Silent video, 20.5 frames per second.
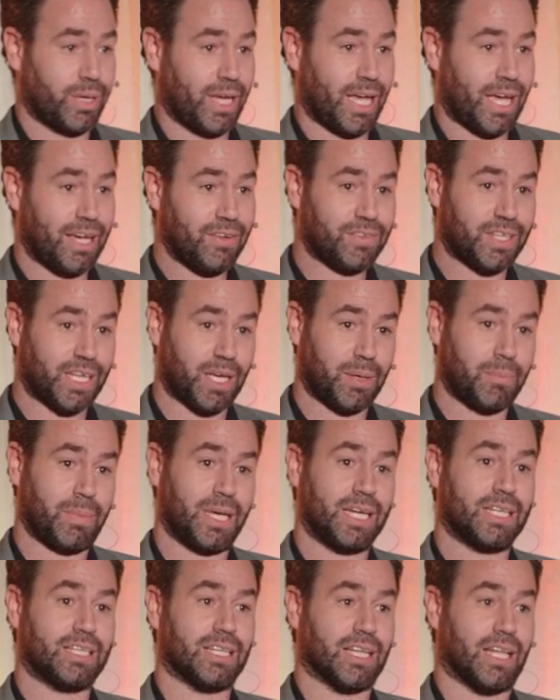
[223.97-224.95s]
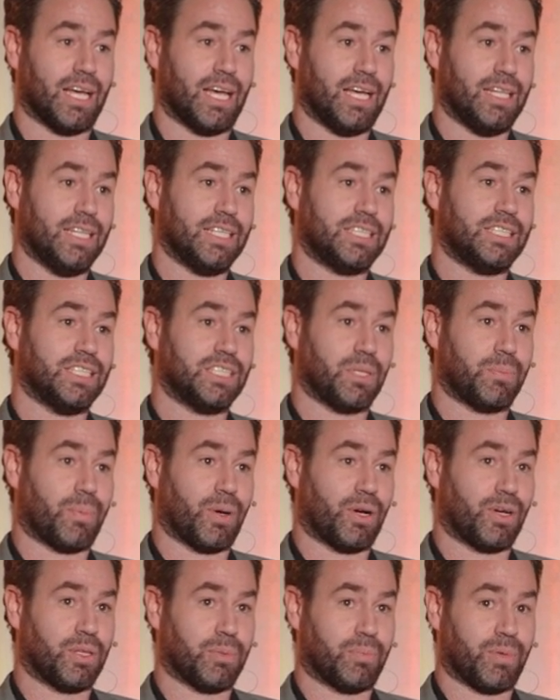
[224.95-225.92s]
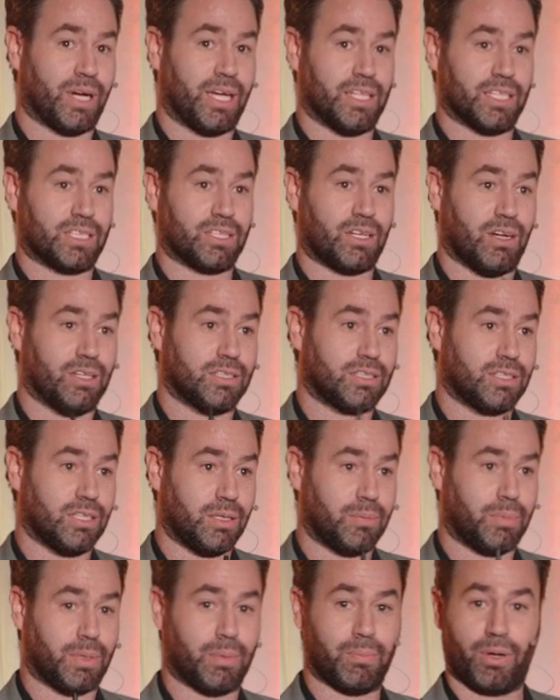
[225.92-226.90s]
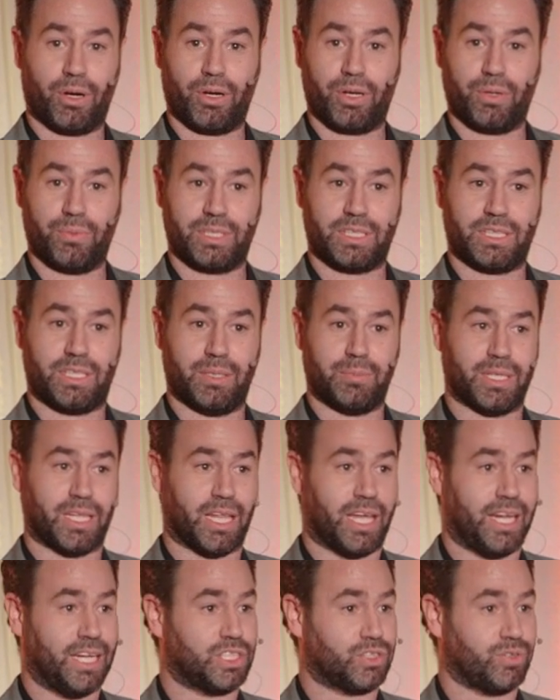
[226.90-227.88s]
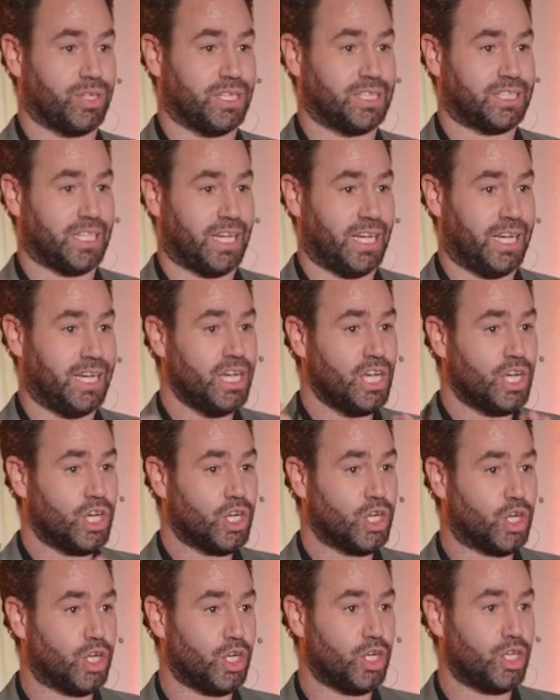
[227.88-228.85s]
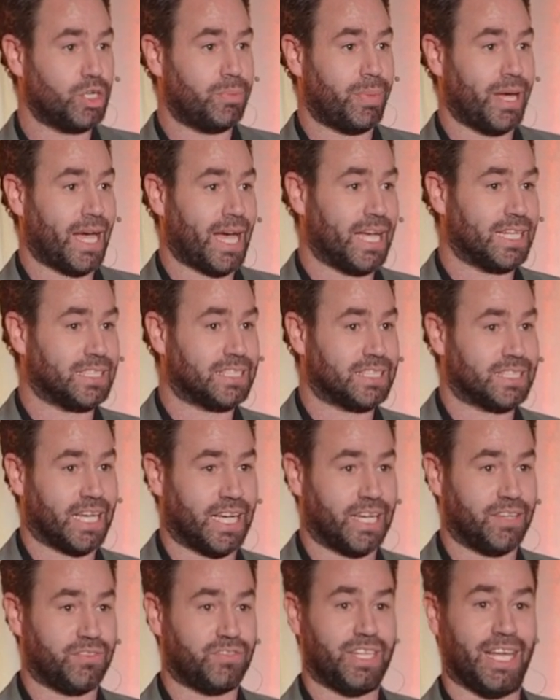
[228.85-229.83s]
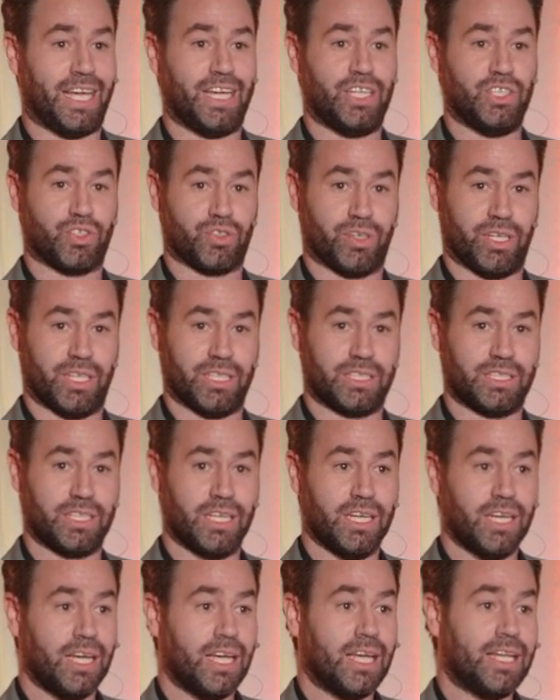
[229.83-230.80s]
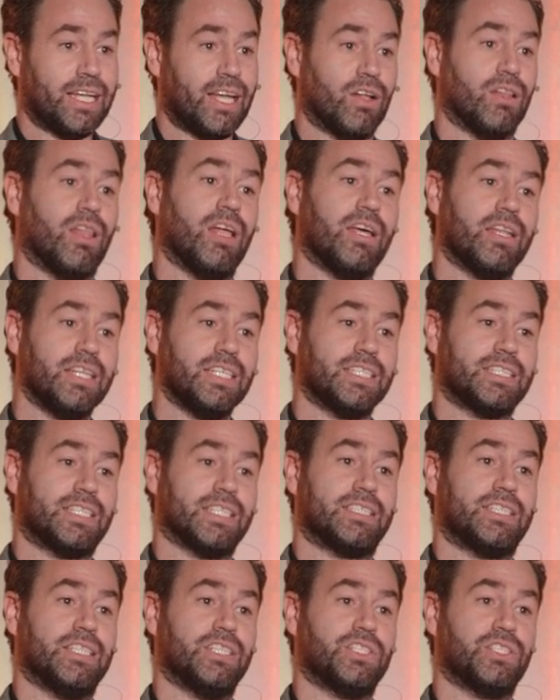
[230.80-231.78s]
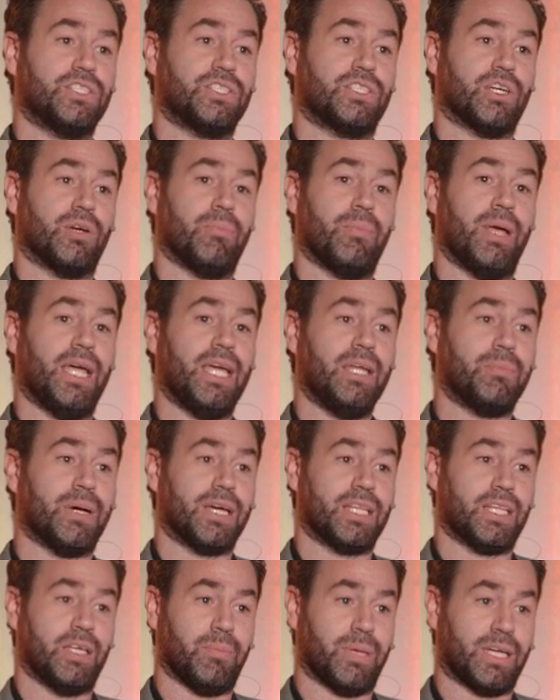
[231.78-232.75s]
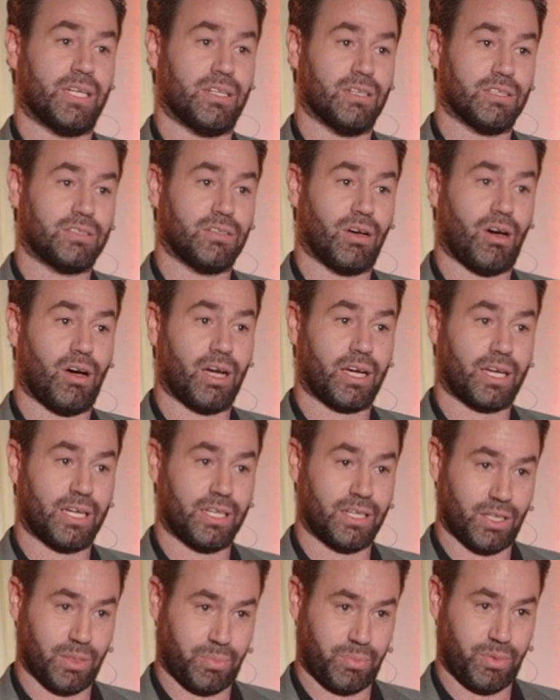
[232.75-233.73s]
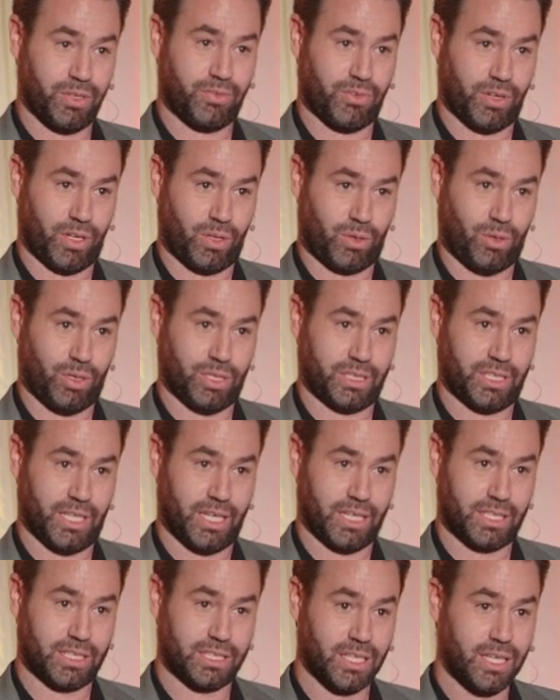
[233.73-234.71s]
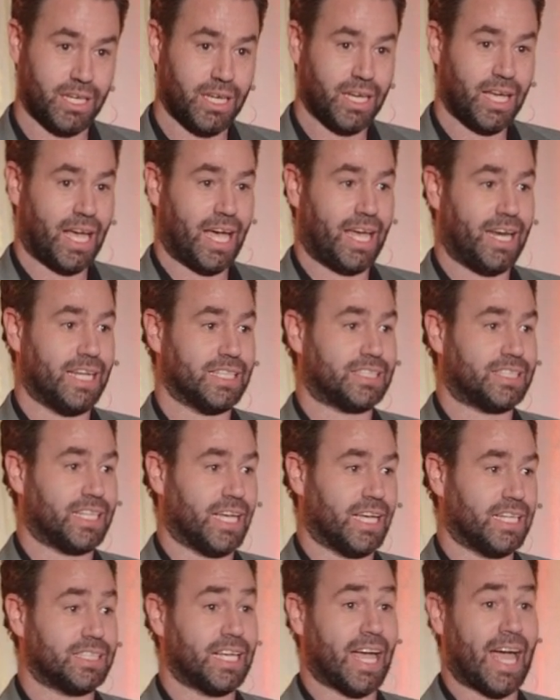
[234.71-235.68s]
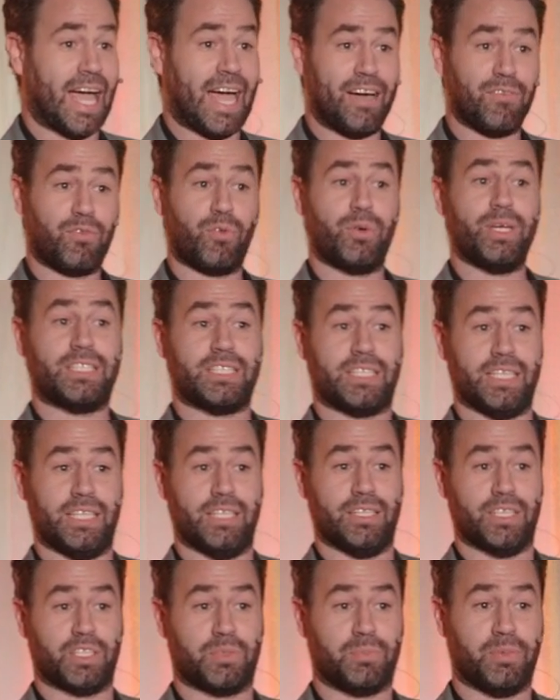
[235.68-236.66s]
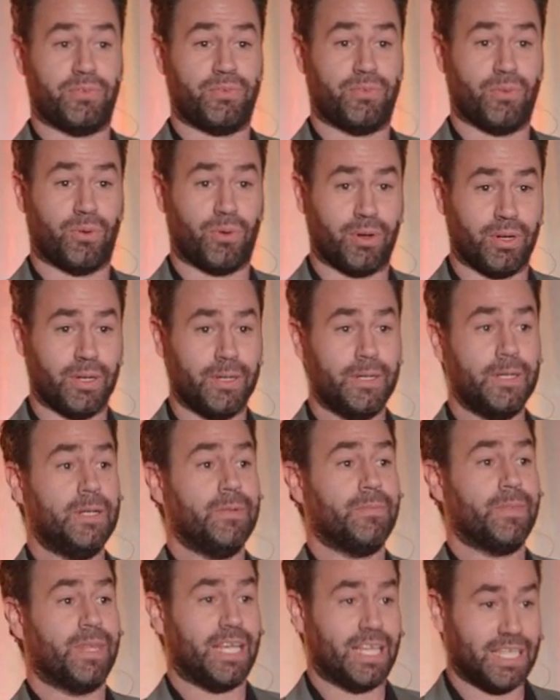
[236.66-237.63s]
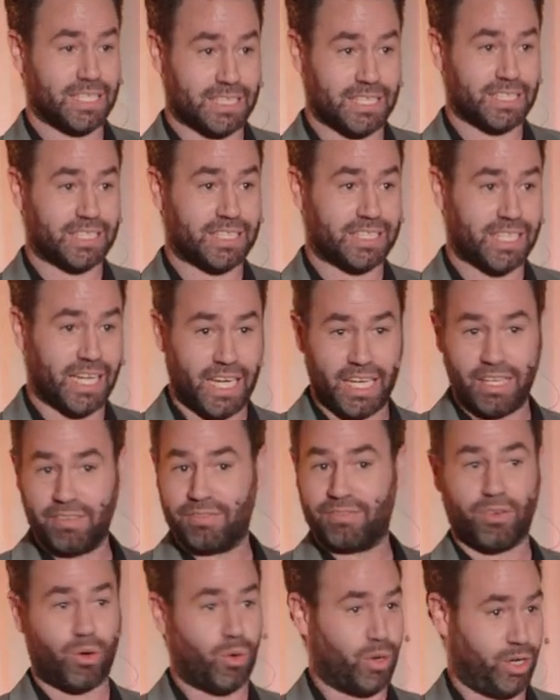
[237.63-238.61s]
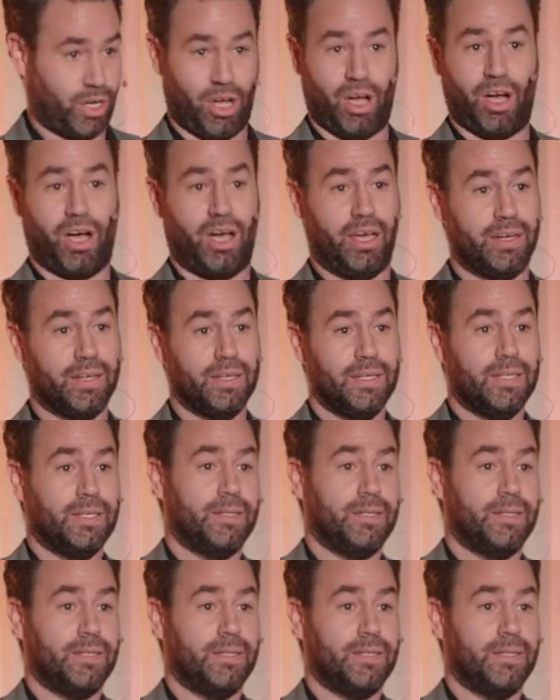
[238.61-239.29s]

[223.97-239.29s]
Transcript: we have the amygdala, and this is the part of the brain that's constantly bombarded with stimuli, and it's trying to say good, bad, safe, dangerous. Now, a lot of these decisions are made by the amygdala talking to the prefrontal cortex. And it says, have we seen this before? Is it safe or not?